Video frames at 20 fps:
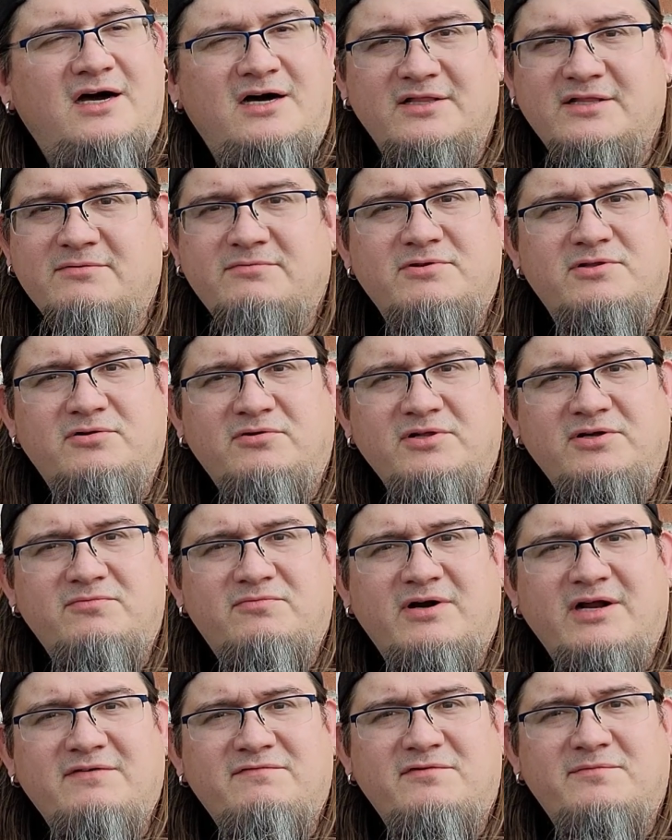They were the only
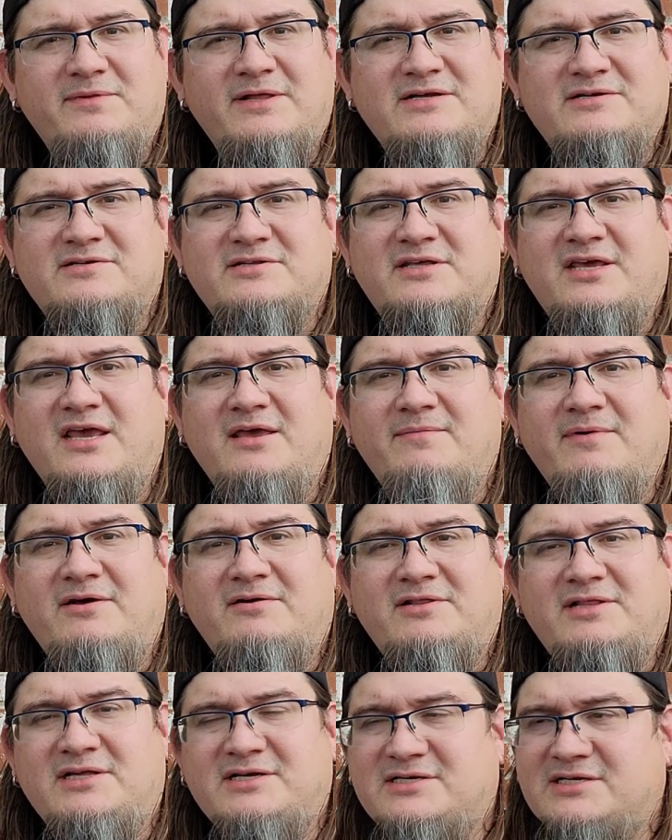Rival blasters that came out
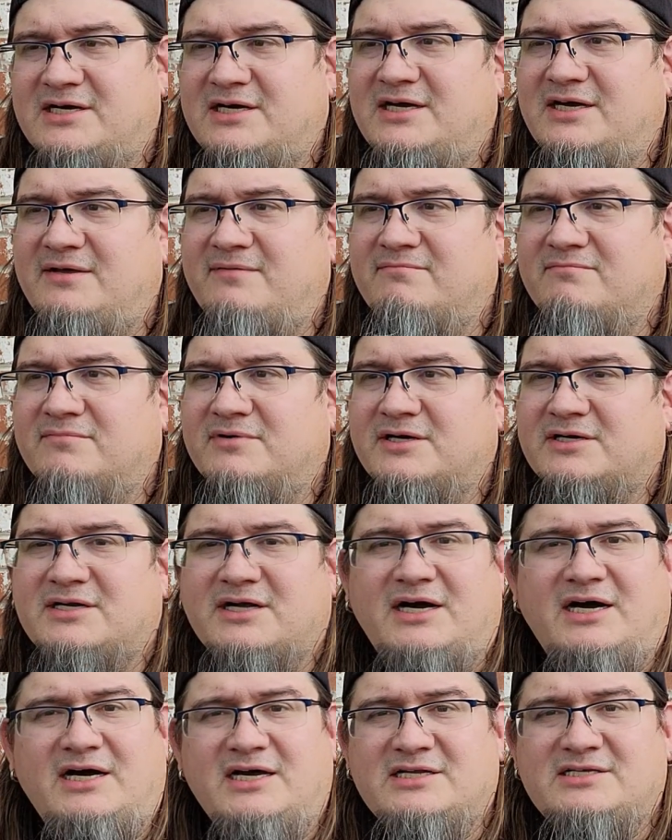at that time, but
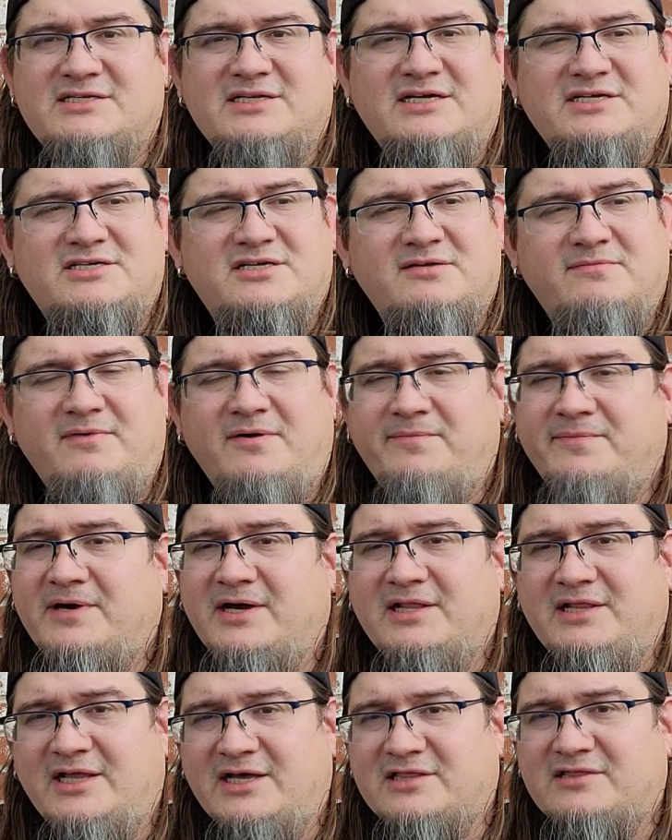I snatched them up. I
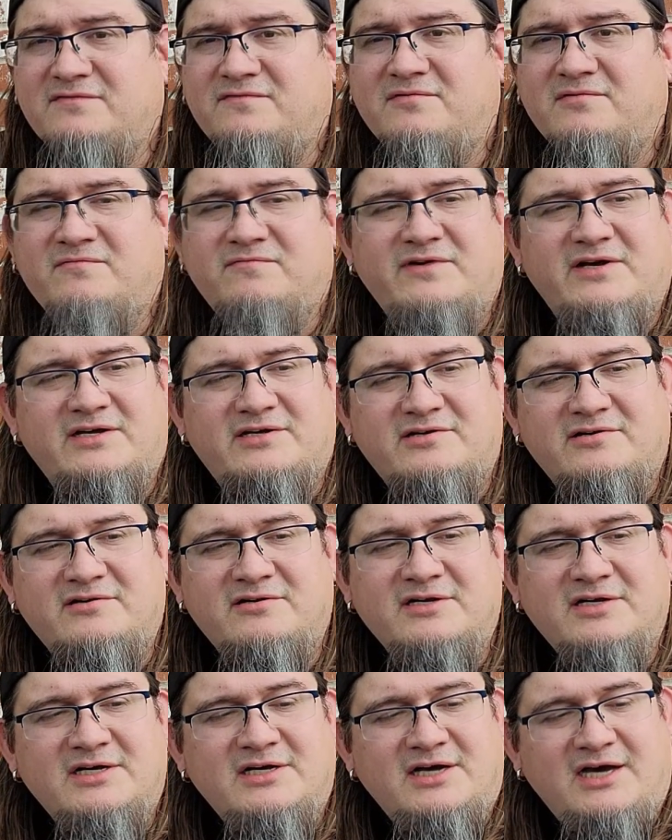like the form factor.
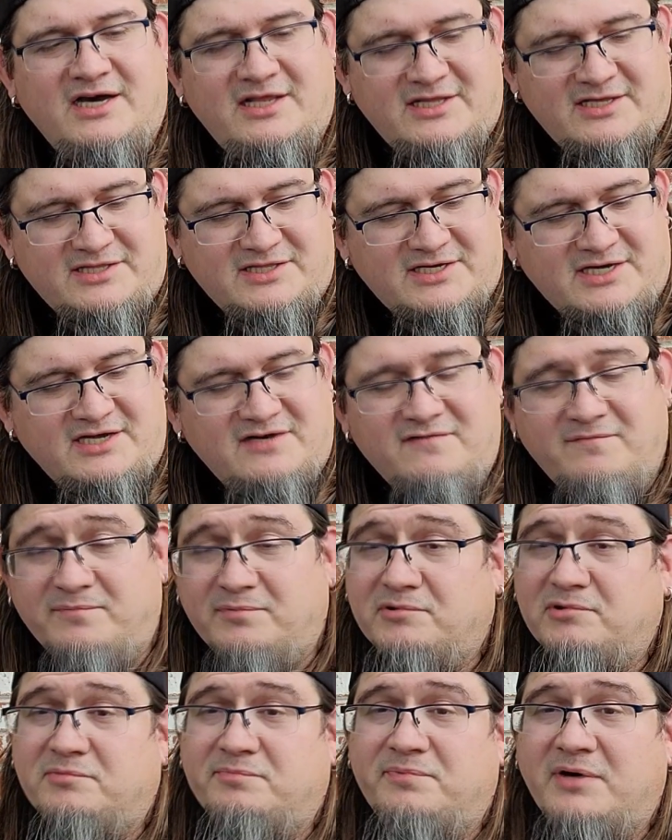I like the kind of
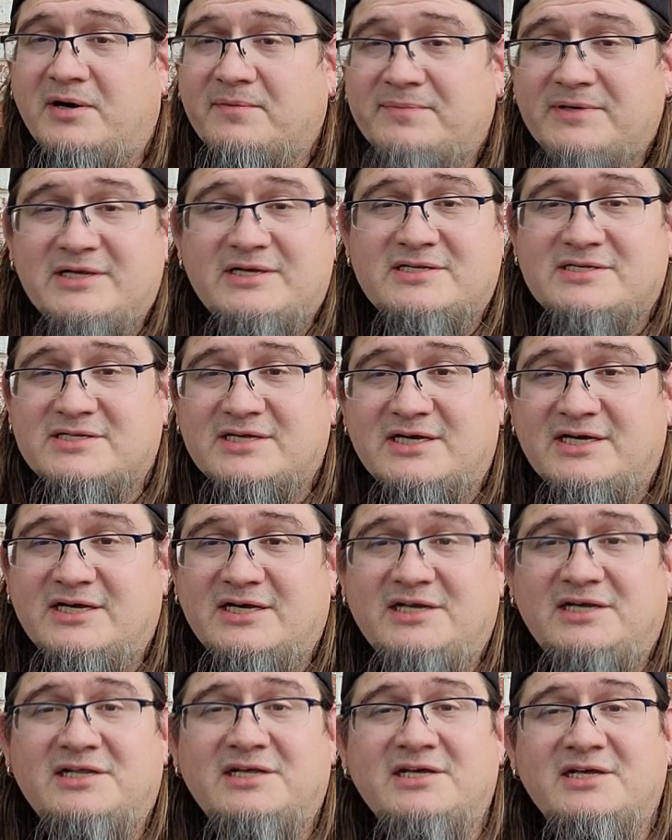bull puppy
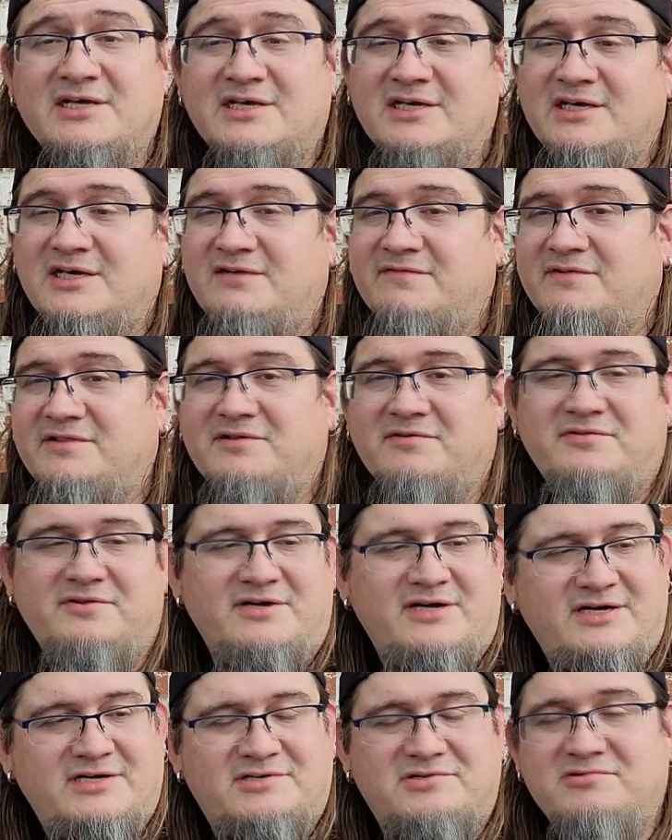design, even though they're
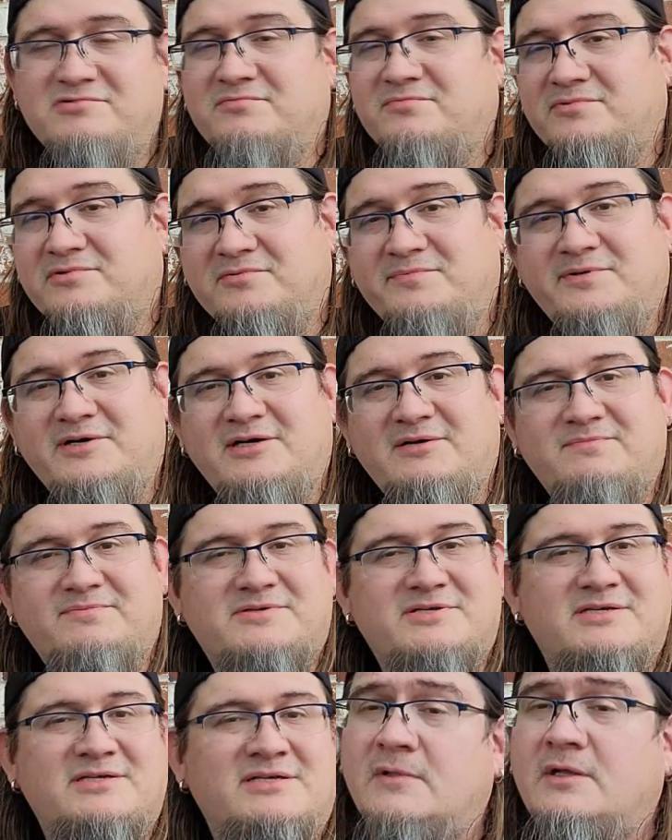not true bull
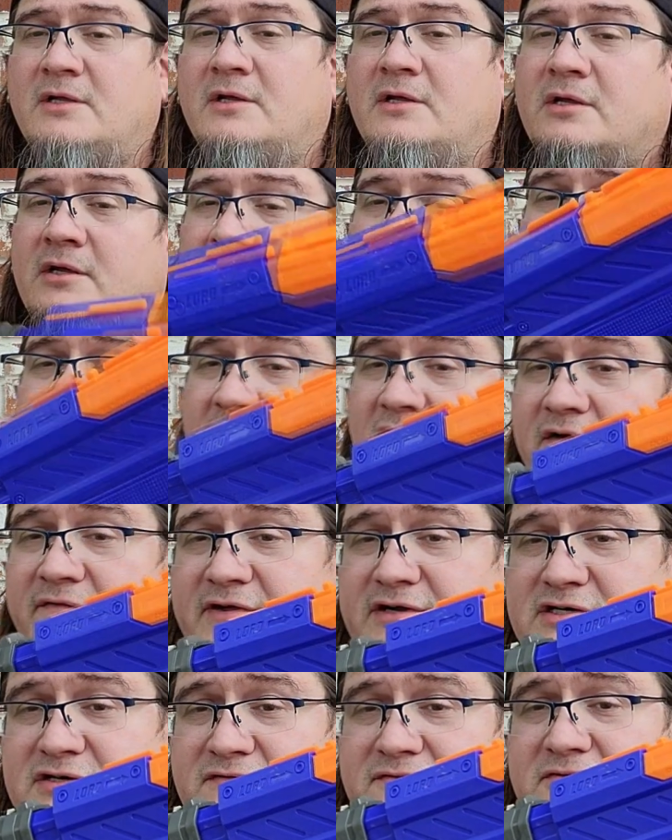pups. An
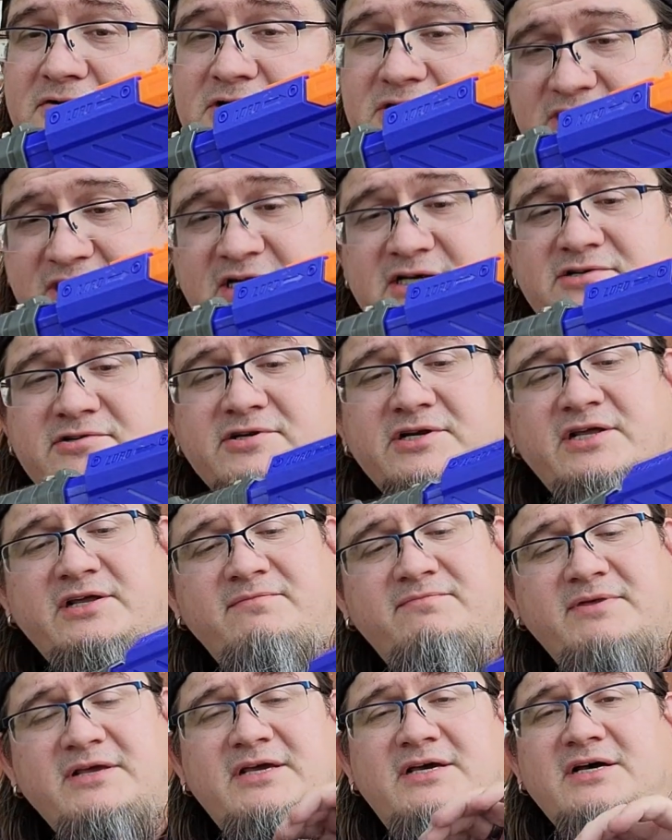Adventure Force Sentry,
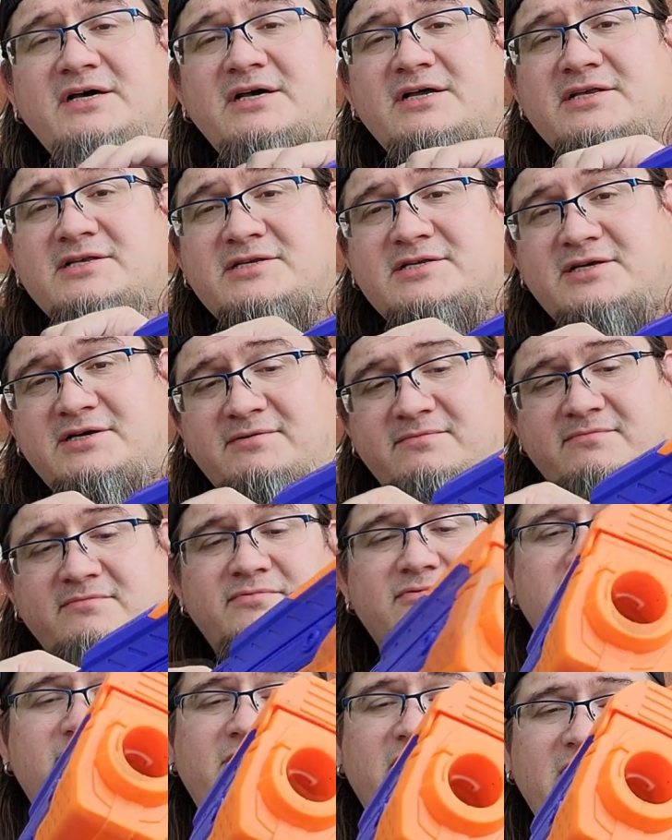because
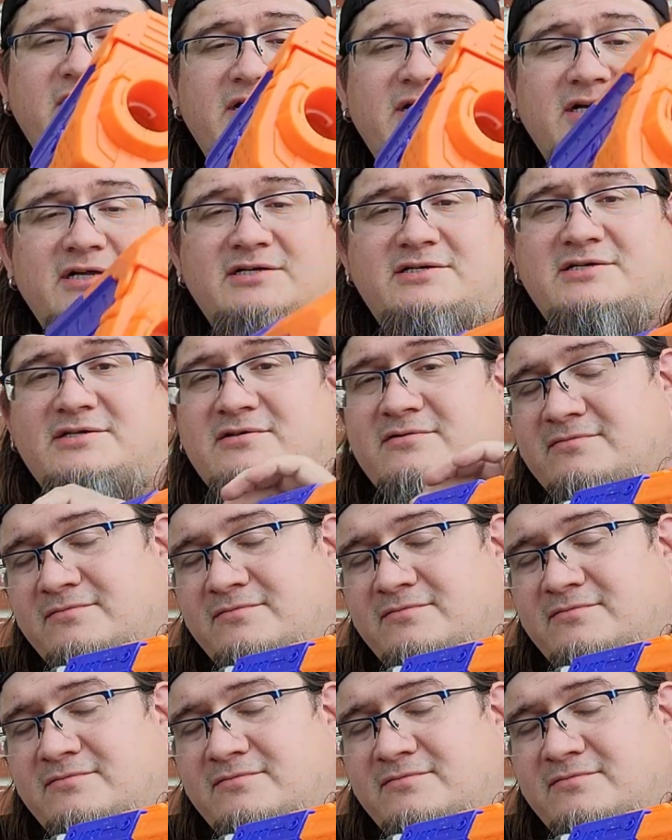why not?